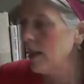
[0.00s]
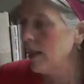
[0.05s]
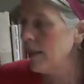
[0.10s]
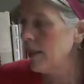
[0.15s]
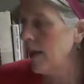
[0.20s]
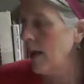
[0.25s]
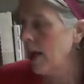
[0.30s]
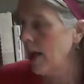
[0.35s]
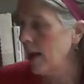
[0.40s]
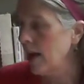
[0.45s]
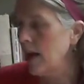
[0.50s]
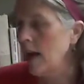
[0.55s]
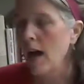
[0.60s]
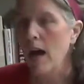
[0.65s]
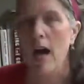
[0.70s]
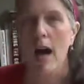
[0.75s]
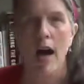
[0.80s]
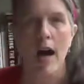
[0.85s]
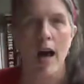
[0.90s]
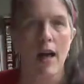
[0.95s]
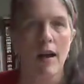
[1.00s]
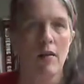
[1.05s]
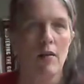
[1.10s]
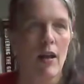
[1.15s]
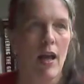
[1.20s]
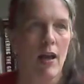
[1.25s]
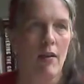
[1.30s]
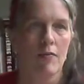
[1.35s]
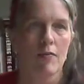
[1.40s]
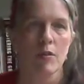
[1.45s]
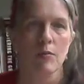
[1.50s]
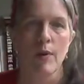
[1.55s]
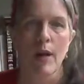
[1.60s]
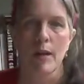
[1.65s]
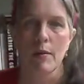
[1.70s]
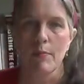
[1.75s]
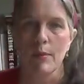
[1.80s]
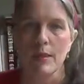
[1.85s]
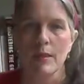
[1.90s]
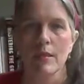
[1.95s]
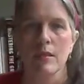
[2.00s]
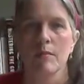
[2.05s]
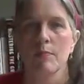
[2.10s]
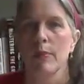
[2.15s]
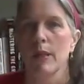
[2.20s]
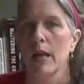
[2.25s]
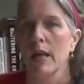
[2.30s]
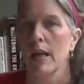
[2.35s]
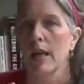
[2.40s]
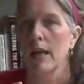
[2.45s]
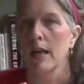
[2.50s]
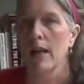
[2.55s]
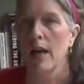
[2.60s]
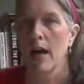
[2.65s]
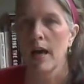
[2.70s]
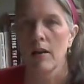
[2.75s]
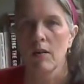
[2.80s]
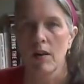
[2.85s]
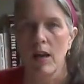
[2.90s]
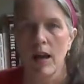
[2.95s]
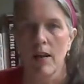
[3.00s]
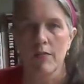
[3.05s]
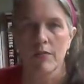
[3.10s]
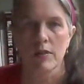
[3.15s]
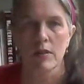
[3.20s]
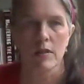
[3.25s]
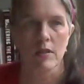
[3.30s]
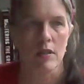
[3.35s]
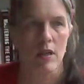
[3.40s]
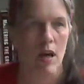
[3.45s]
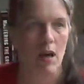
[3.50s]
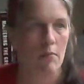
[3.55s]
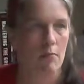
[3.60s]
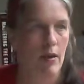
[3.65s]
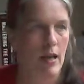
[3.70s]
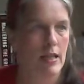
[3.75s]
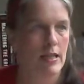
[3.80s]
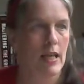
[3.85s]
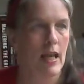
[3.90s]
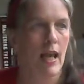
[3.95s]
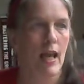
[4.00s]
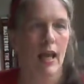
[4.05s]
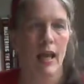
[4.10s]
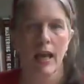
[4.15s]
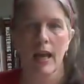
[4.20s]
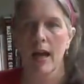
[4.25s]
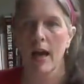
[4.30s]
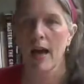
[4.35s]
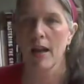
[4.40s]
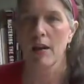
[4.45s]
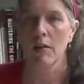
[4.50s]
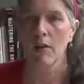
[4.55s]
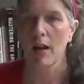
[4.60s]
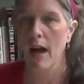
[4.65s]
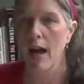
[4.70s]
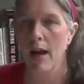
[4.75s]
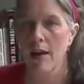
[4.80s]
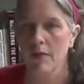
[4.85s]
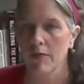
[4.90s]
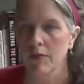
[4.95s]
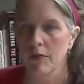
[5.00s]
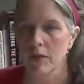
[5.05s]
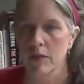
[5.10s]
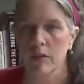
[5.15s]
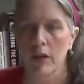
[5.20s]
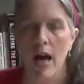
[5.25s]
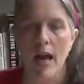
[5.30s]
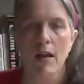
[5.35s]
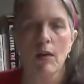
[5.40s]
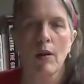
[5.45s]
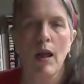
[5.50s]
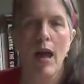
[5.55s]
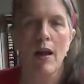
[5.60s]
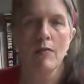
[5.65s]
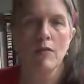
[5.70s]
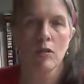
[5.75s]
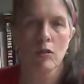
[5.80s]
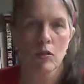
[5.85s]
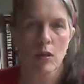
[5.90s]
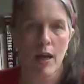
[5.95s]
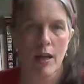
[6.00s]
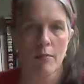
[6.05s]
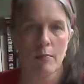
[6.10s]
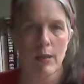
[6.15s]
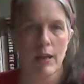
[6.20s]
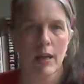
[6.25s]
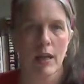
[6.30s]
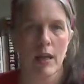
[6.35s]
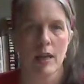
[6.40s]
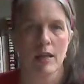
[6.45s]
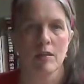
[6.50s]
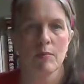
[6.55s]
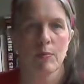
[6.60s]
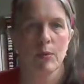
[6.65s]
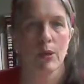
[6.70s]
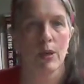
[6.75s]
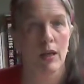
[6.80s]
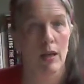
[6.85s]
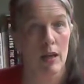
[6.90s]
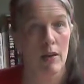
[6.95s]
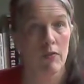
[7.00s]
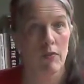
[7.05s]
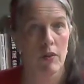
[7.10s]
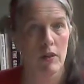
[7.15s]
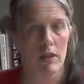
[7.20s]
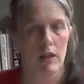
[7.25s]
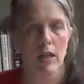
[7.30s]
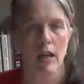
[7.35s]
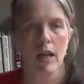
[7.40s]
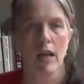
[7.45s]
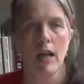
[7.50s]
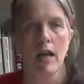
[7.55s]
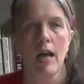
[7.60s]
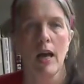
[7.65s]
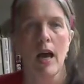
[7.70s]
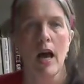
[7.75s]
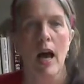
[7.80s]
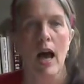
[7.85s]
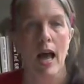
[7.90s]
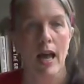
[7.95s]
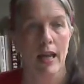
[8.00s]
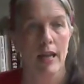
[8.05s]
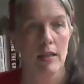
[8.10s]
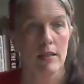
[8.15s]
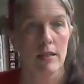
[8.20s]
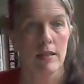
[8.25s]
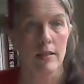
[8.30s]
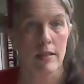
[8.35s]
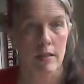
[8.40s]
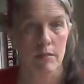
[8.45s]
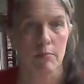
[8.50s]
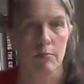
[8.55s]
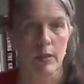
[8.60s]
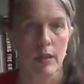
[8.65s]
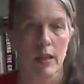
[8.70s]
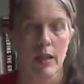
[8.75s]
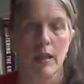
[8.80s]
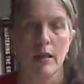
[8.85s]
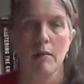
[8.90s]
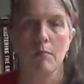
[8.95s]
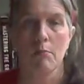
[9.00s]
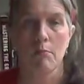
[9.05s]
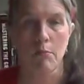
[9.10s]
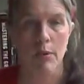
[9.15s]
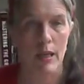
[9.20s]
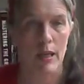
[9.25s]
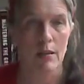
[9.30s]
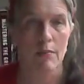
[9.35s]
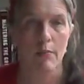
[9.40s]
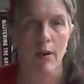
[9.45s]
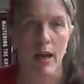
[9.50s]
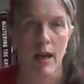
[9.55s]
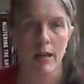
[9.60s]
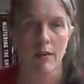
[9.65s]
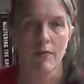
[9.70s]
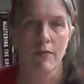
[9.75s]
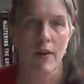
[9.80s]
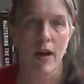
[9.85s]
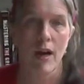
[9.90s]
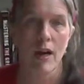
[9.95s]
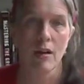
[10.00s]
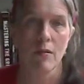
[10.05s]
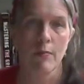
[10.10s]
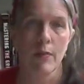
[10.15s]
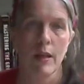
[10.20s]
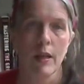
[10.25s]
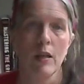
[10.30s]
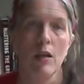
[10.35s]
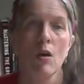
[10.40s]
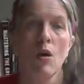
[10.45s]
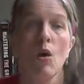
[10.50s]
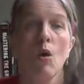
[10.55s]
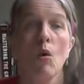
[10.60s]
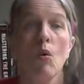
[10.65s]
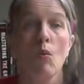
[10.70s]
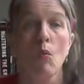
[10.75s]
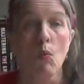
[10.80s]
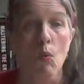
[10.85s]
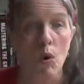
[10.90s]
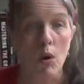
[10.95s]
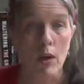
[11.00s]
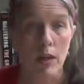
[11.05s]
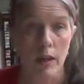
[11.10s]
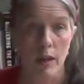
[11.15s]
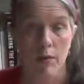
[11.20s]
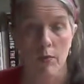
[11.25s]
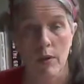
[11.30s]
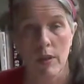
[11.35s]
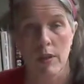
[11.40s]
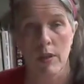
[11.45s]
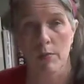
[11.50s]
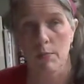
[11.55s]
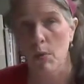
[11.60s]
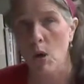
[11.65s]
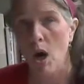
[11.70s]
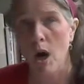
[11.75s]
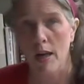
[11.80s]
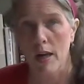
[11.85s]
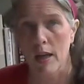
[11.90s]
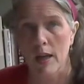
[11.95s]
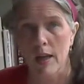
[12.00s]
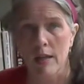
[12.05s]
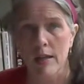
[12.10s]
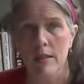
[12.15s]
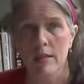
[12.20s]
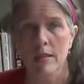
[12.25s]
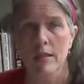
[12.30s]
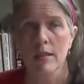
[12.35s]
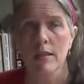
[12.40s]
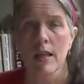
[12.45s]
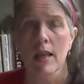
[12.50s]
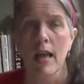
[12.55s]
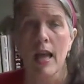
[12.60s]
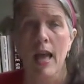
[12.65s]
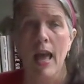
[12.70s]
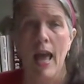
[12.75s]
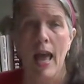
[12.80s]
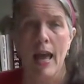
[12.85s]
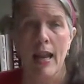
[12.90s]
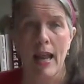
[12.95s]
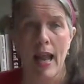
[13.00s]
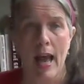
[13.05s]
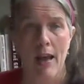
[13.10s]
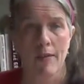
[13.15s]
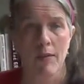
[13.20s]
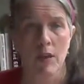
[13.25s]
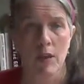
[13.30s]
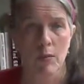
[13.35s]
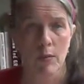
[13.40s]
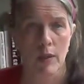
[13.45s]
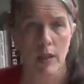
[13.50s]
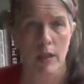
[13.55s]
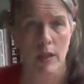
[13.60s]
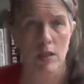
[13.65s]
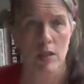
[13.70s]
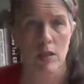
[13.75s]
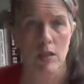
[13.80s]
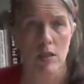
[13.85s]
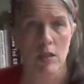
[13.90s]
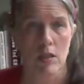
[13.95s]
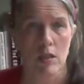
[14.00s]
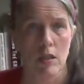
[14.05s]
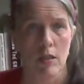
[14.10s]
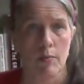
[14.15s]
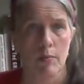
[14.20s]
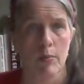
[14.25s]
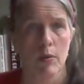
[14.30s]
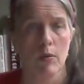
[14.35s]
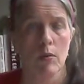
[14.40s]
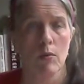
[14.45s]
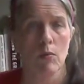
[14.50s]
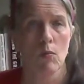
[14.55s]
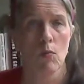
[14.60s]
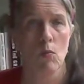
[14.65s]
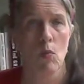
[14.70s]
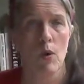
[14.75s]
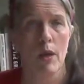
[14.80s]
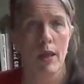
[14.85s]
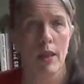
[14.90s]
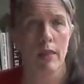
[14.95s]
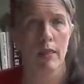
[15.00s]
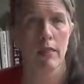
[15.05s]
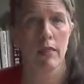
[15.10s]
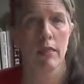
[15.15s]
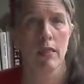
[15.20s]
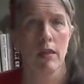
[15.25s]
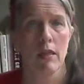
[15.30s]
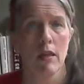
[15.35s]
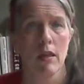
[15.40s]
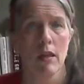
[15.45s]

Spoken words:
then I don't have to write a business plan. I don't have to stop my day. I don't have to try and be an expert at everything. I can simply be in my environment, working with the products and having a relationship with